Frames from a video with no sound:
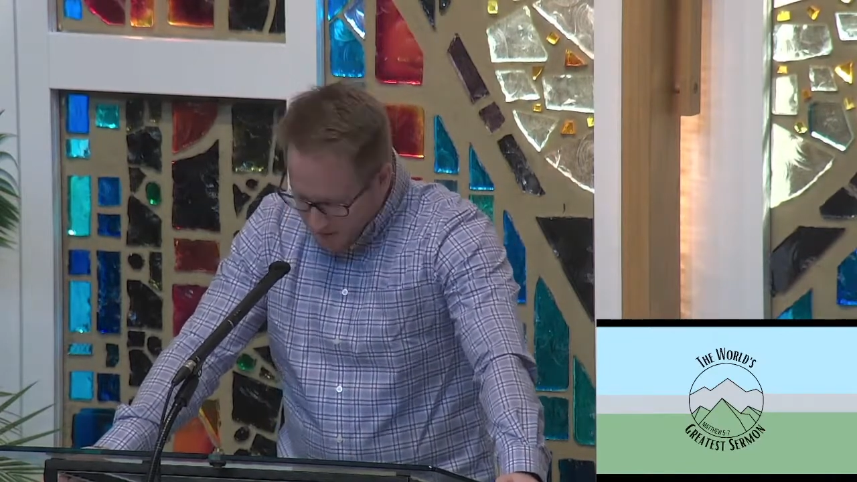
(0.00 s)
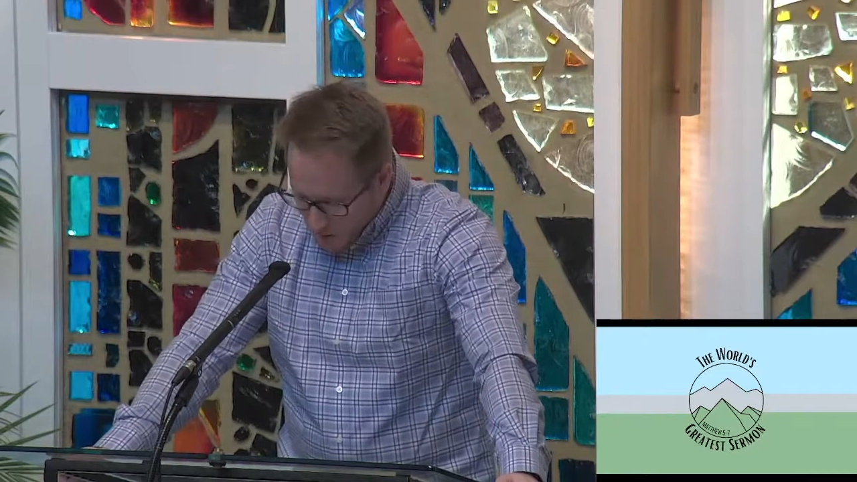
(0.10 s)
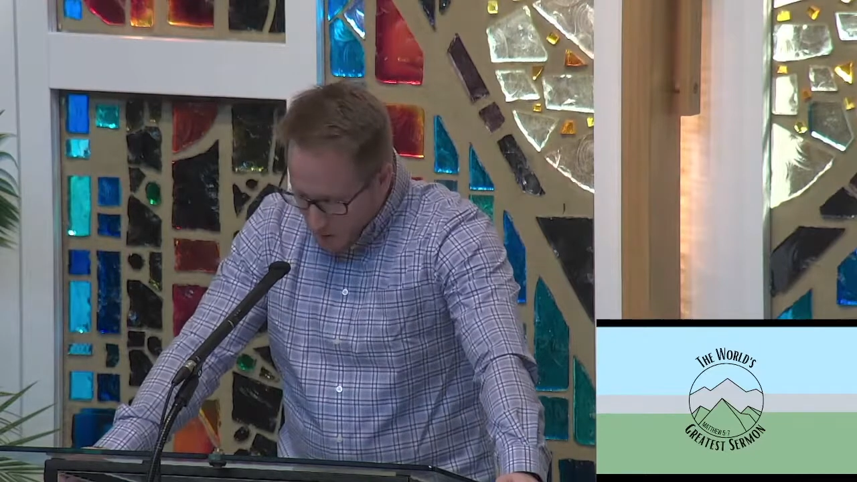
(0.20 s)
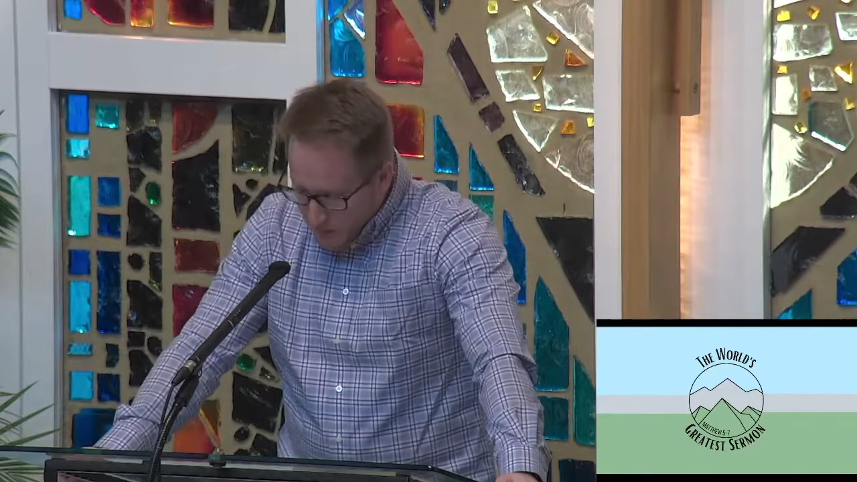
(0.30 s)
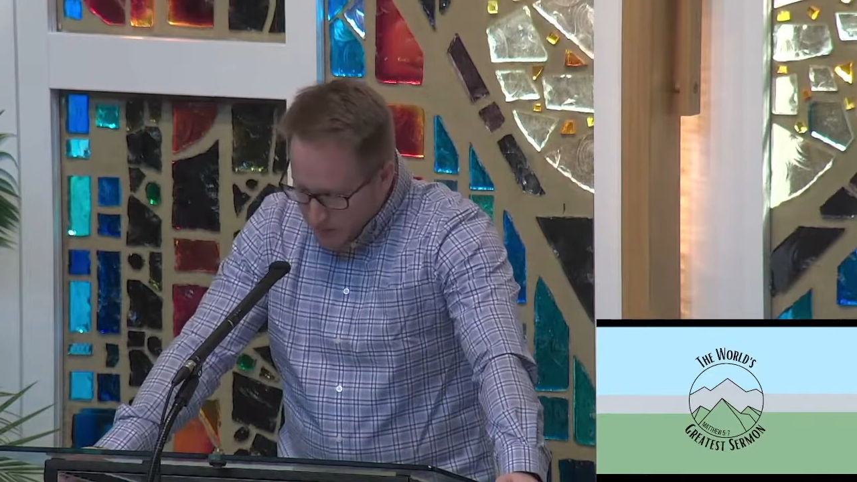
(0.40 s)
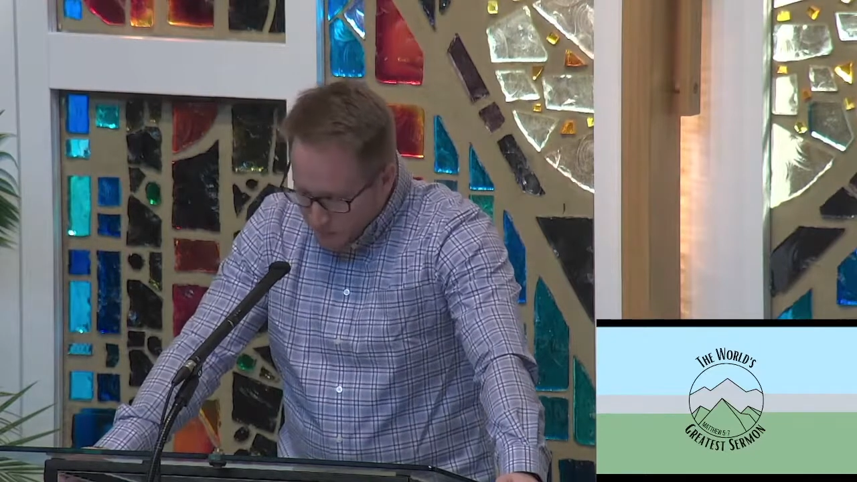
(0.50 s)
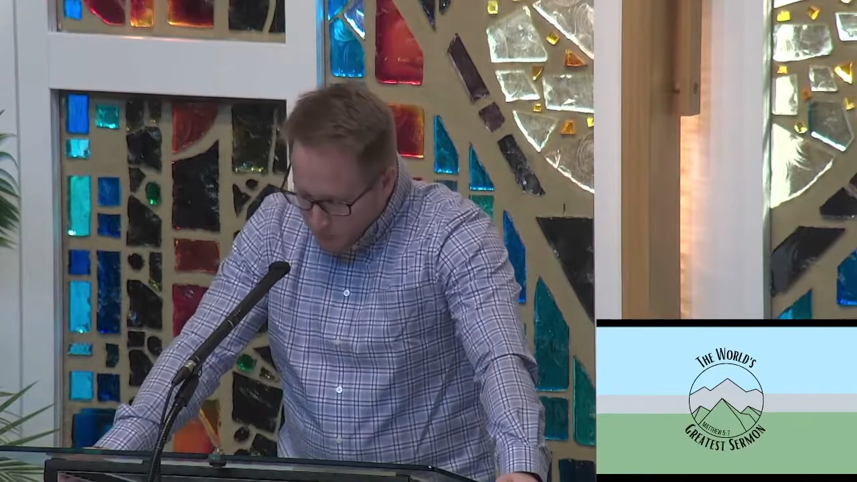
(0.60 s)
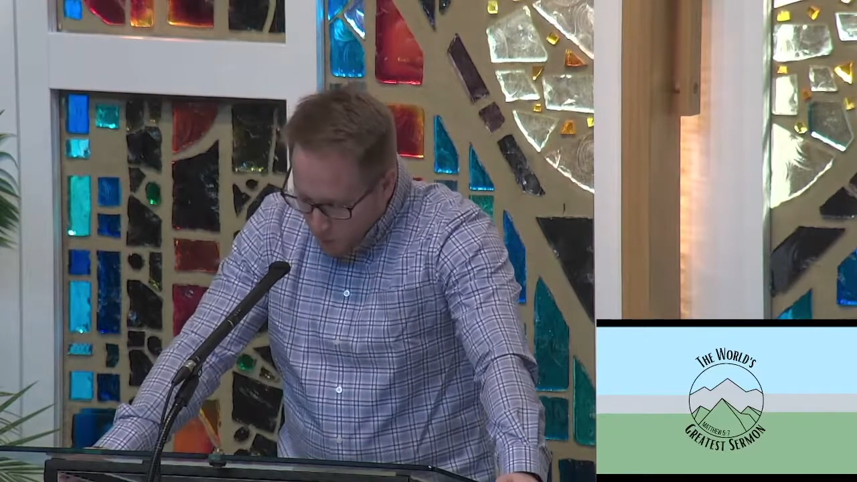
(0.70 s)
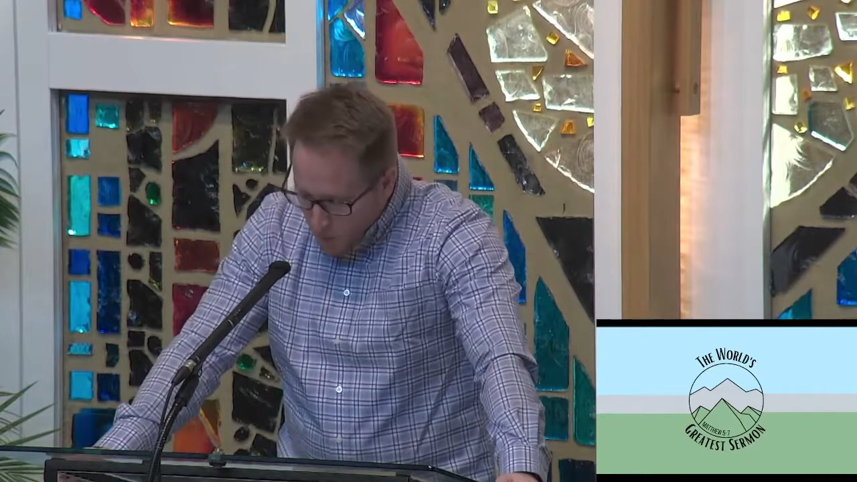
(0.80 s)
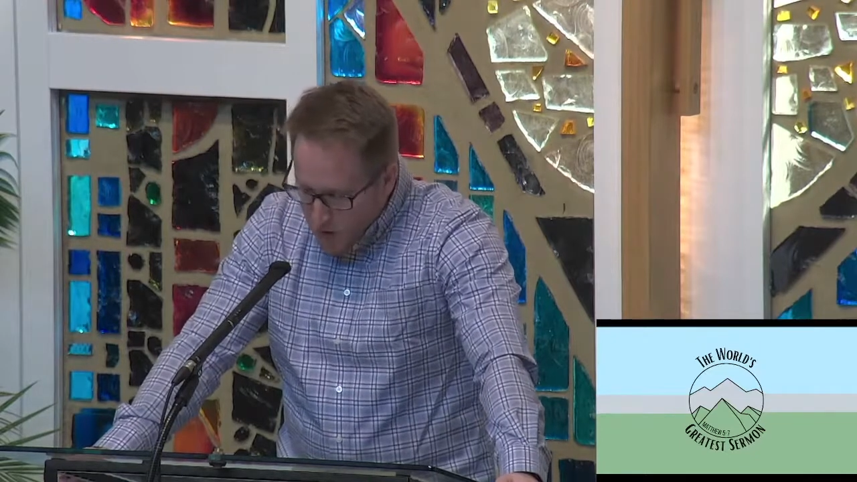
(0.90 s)
almost
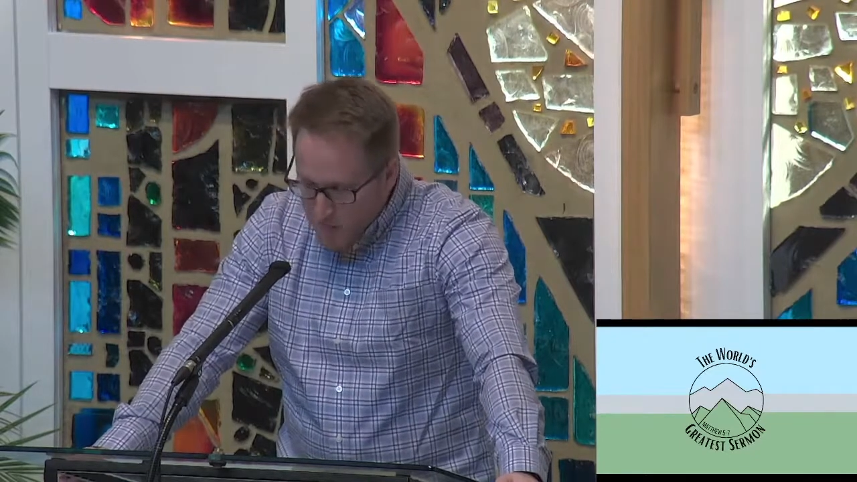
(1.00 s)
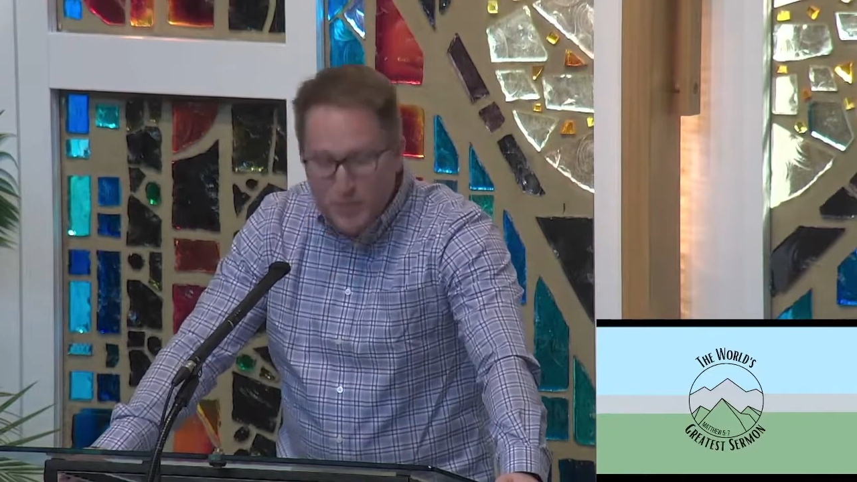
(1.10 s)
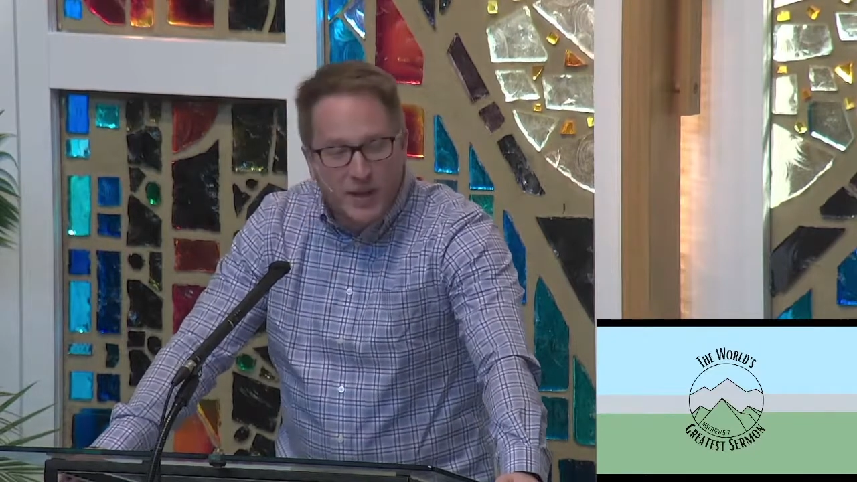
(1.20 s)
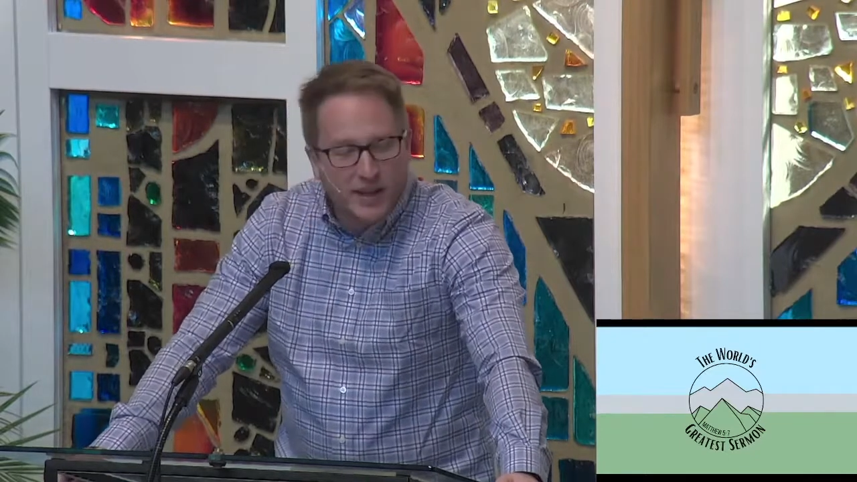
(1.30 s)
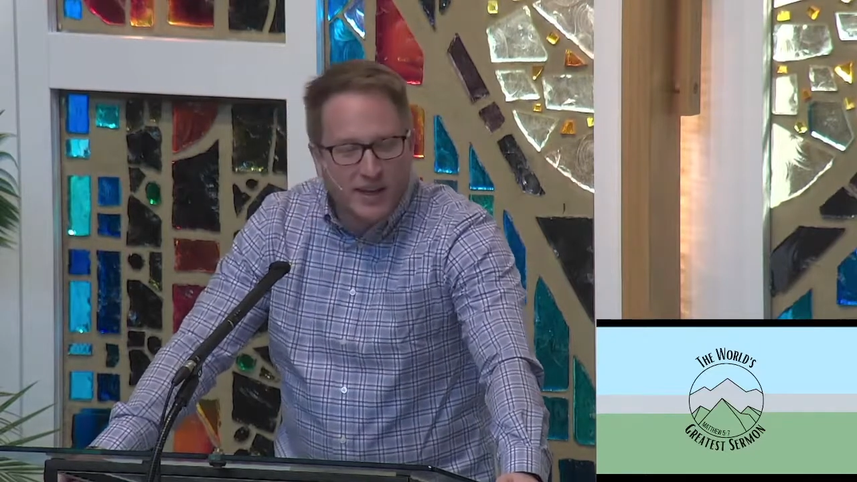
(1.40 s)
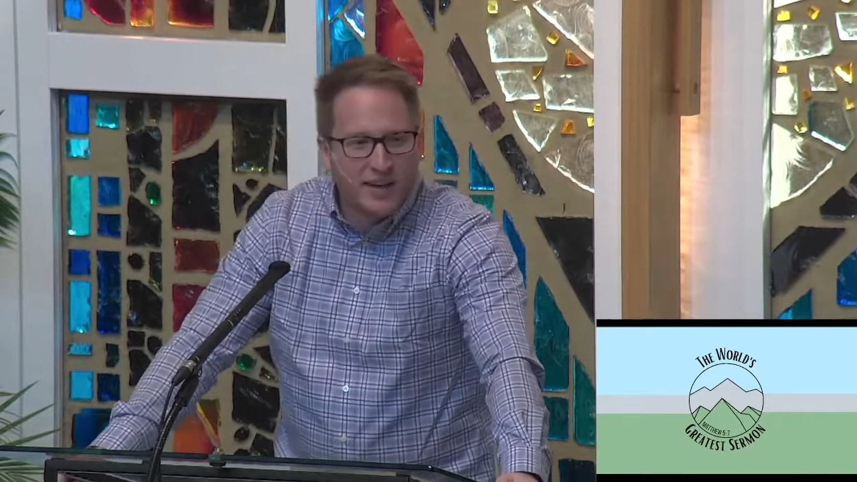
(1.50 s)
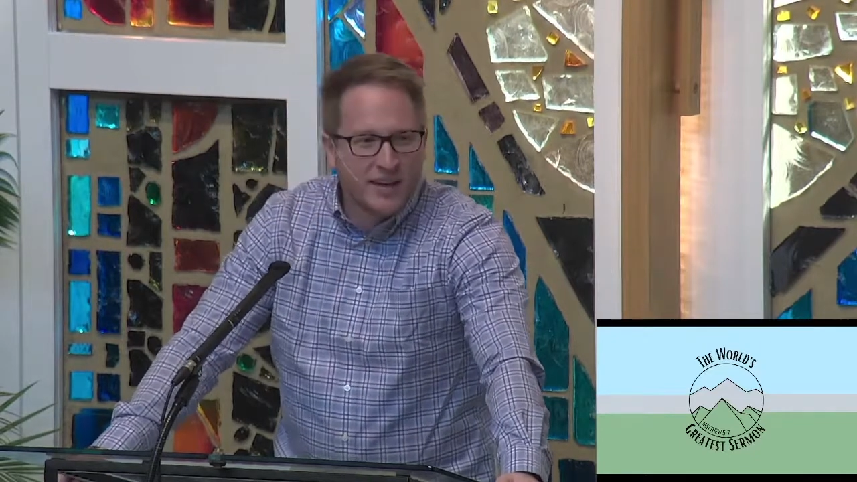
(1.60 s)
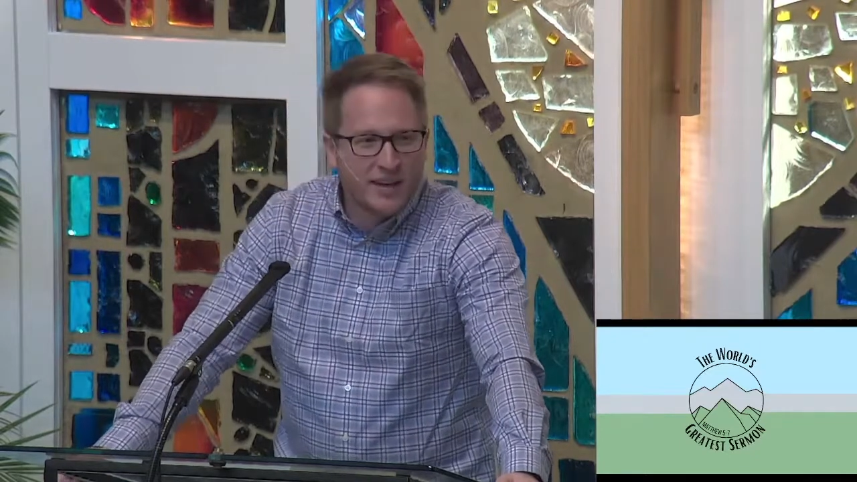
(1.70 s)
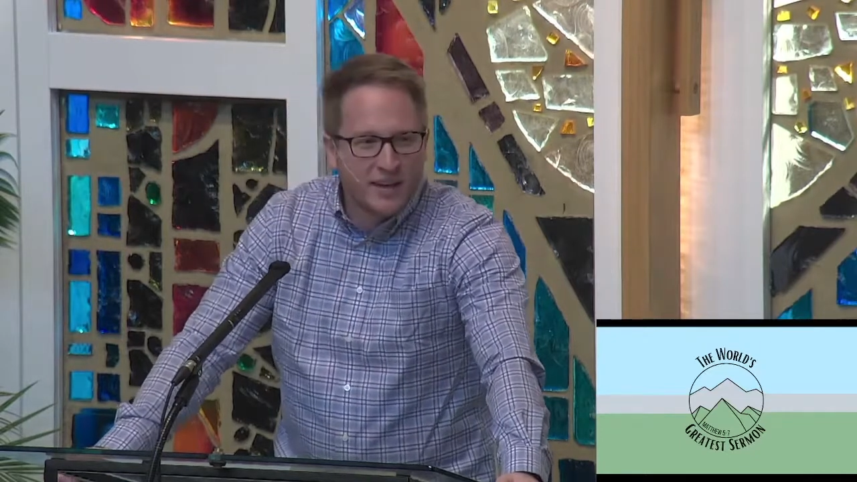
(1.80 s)
4 billion,